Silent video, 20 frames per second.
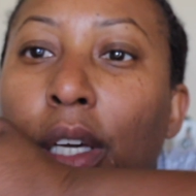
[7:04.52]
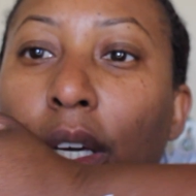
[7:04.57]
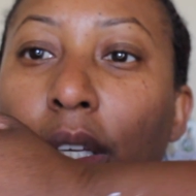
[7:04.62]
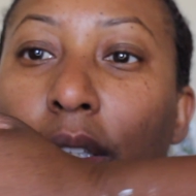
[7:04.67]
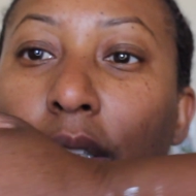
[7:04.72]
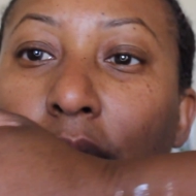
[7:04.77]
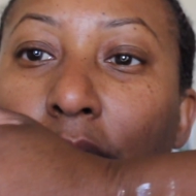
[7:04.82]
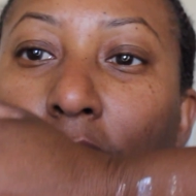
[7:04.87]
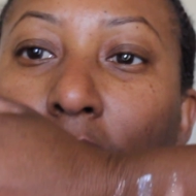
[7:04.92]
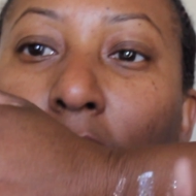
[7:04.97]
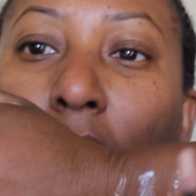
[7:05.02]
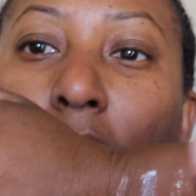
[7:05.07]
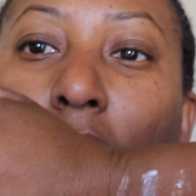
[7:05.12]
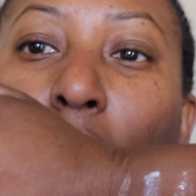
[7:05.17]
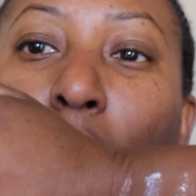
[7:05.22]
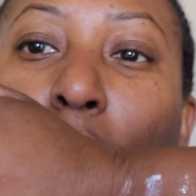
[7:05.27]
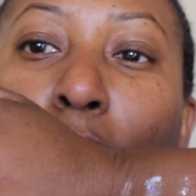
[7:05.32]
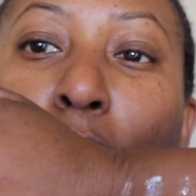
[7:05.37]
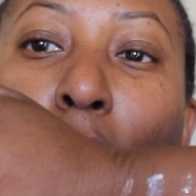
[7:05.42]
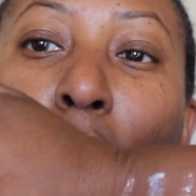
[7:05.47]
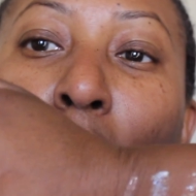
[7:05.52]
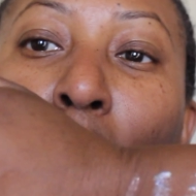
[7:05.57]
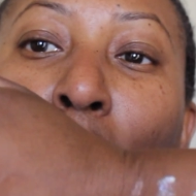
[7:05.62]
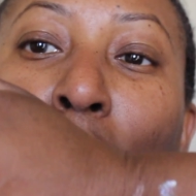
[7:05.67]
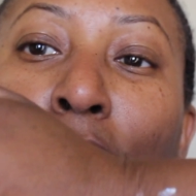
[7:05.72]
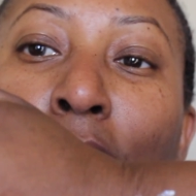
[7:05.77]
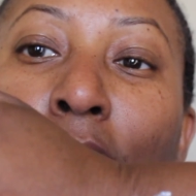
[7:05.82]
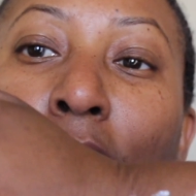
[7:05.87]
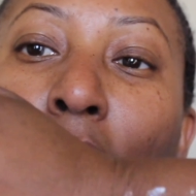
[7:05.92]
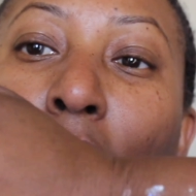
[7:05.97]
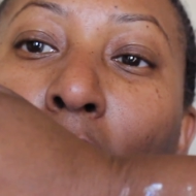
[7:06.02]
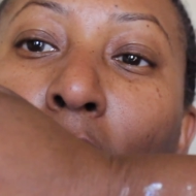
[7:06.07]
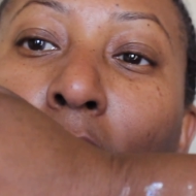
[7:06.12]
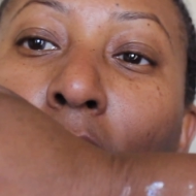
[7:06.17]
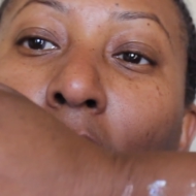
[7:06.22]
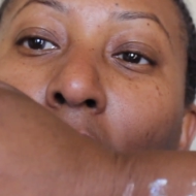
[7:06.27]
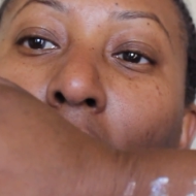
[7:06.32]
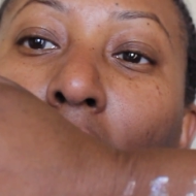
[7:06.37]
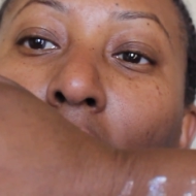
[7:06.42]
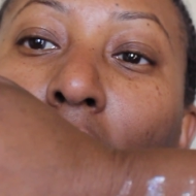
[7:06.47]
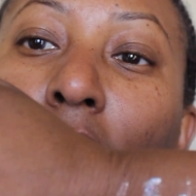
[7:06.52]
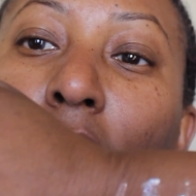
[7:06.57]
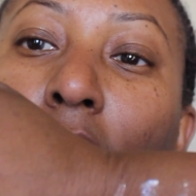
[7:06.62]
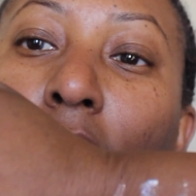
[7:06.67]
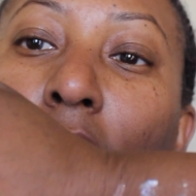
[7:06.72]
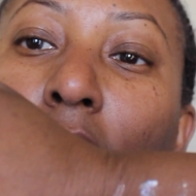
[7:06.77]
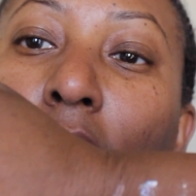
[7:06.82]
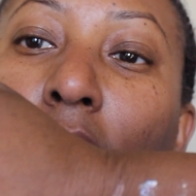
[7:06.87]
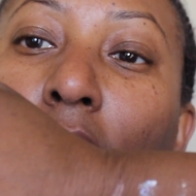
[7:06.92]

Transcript: And this is like a rose tone color.